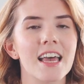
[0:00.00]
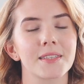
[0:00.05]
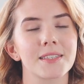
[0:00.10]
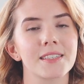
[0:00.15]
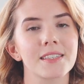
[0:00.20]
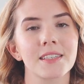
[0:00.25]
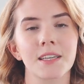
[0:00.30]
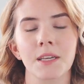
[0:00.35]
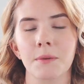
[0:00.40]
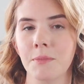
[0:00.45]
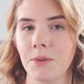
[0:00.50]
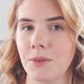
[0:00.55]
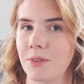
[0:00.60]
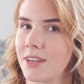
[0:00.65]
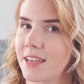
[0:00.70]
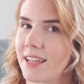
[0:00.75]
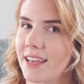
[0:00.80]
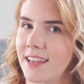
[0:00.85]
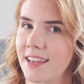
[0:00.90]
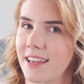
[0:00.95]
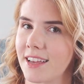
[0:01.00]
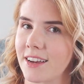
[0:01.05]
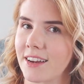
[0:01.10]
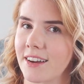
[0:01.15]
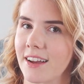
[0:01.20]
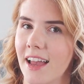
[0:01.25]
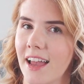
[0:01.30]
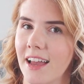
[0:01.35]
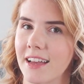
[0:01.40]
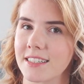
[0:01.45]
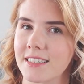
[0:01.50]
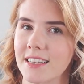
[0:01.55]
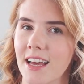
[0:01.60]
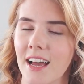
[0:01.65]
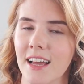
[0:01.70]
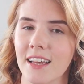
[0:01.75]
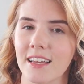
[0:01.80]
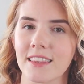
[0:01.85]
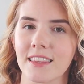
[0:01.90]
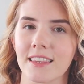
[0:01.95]
This is a community here, and
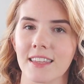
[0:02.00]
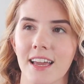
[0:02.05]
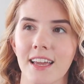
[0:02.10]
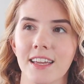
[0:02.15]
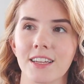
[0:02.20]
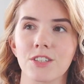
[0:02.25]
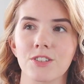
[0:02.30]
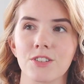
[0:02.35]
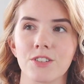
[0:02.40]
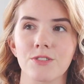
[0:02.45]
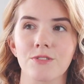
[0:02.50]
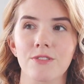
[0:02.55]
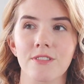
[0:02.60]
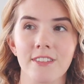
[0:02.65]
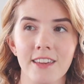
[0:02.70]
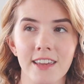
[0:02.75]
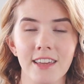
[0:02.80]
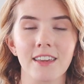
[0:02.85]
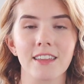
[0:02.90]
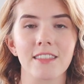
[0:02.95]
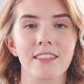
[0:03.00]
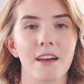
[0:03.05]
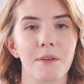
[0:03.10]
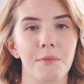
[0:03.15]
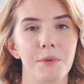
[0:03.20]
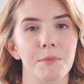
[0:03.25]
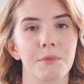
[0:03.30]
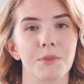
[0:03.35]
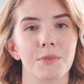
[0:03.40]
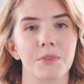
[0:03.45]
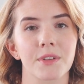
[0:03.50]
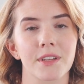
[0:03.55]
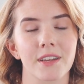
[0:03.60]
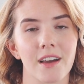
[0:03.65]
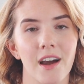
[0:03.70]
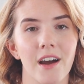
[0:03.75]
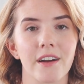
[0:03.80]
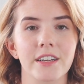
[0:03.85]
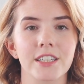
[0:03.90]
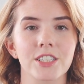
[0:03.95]
I like to think that we would all
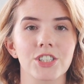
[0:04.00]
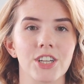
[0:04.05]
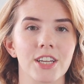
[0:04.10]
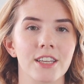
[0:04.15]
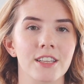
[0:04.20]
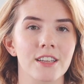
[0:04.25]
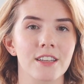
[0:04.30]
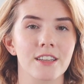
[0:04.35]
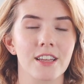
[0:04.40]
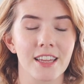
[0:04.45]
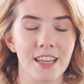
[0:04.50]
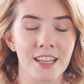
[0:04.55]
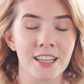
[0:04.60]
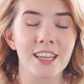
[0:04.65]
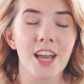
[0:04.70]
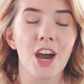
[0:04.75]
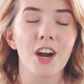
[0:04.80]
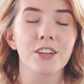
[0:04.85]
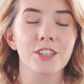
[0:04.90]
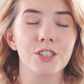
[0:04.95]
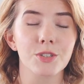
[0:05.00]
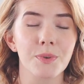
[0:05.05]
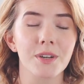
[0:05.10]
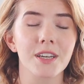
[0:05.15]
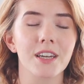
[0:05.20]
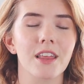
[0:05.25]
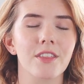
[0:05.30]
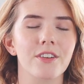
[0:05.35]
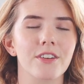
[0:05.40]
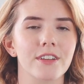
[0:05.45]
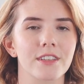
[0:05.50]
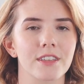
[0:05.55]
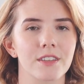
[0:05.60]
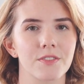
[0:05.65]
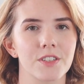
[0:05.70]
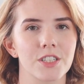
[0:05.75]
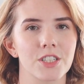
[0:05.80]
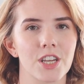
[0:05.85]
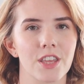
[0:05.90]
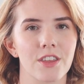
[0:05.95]
encourage it, encourage one another and
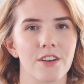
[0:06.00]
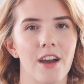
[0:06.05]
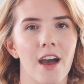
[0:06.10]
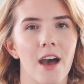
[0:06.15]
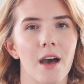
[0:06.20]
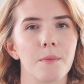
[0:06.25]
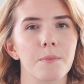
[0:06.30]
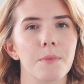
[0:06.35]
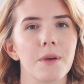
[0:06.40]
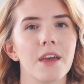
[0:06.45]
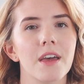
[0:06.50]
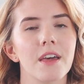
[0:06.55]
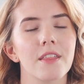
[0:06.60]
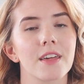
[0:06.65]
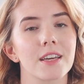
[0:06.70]
lift each other up.